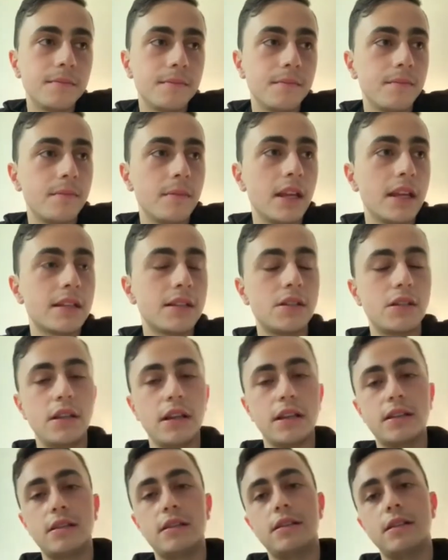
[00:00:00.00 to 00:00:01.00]

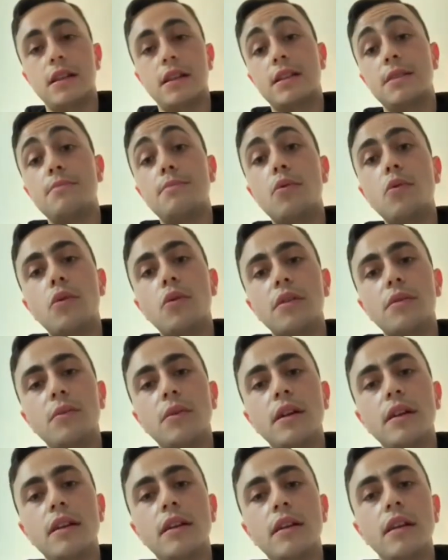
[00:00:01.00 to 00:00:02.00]
that's important
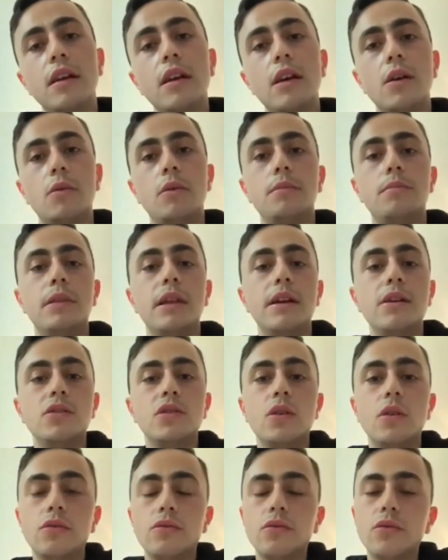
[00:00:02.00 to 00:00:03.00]
when players
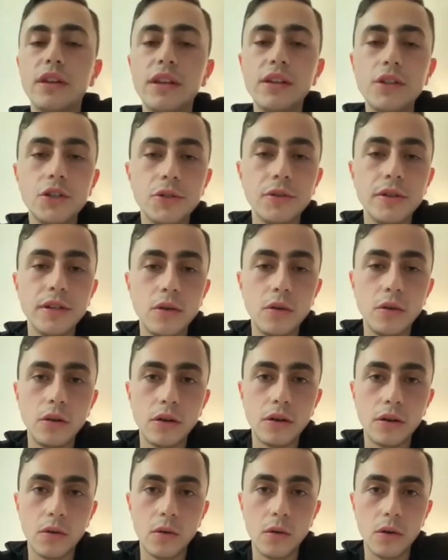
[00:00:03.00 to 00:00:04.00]
go through an injury
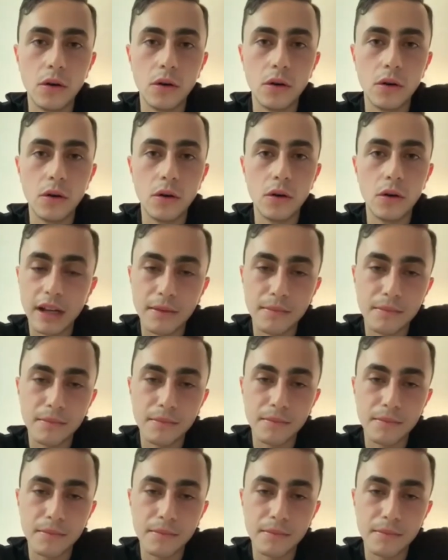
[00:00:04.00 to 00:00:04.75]
or a rough time.